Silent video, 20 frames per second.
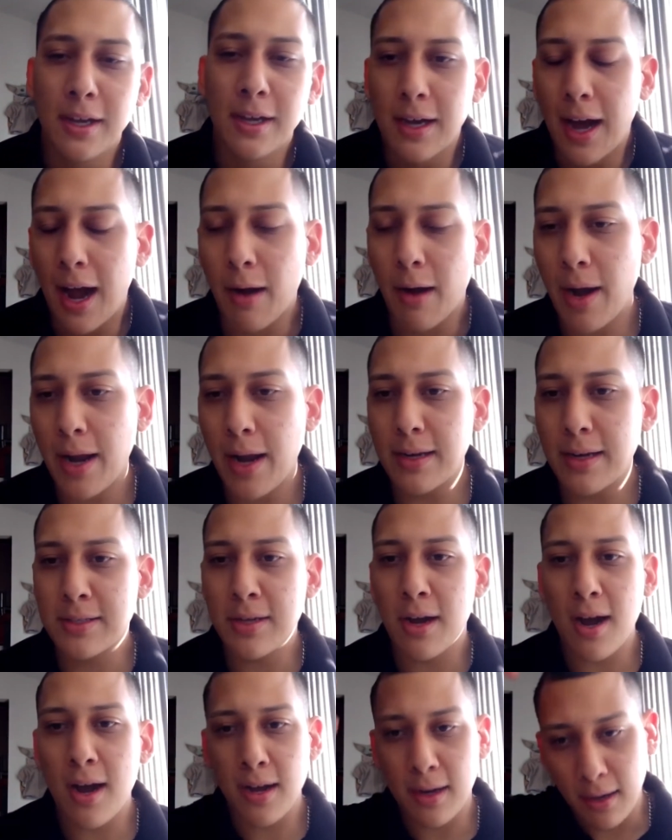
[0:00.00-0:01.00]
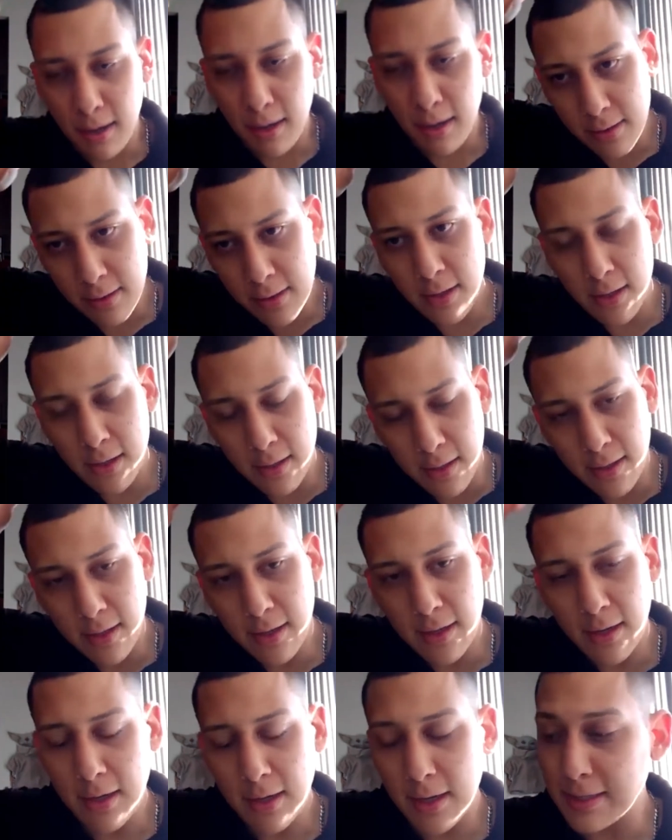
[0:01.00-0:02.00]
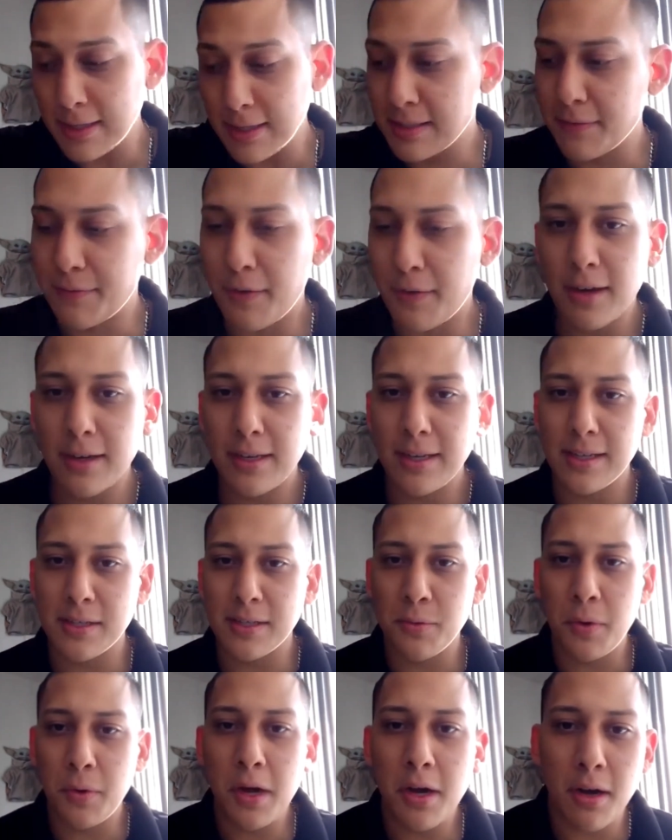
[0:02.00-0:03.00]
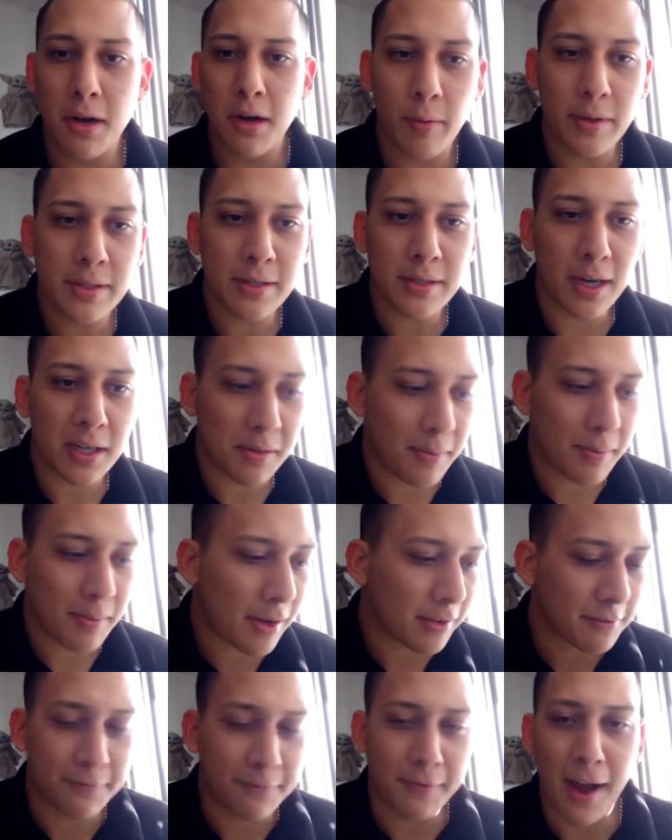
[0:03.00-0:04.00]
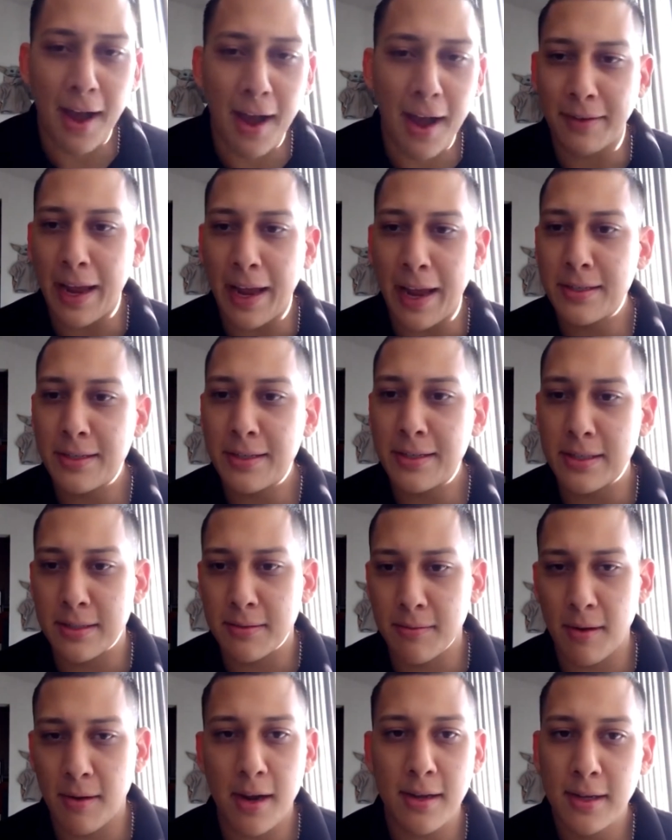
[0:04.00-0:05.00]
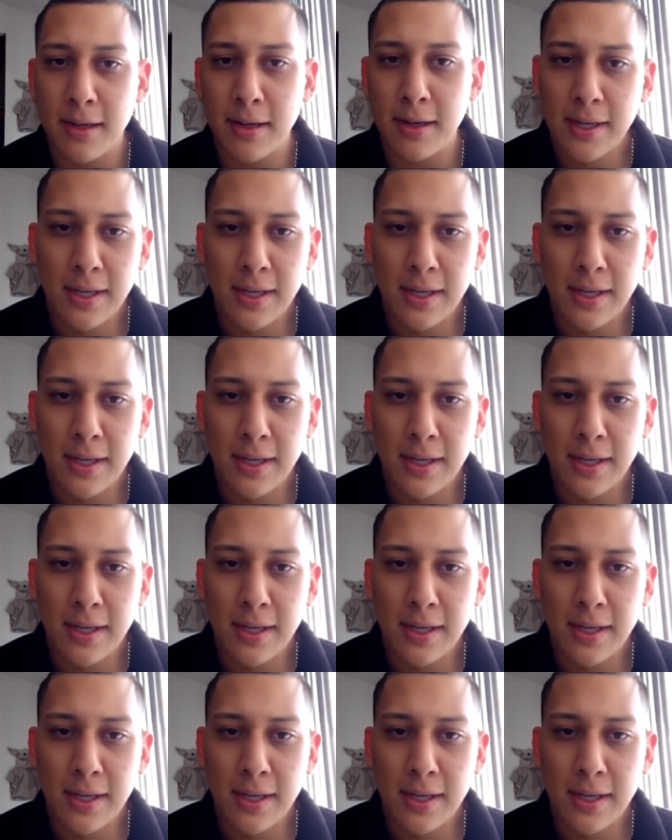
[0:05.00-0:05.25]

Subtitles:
I ran a talk earlier, Stefan did as well, and we talked about the 5 gauges, right?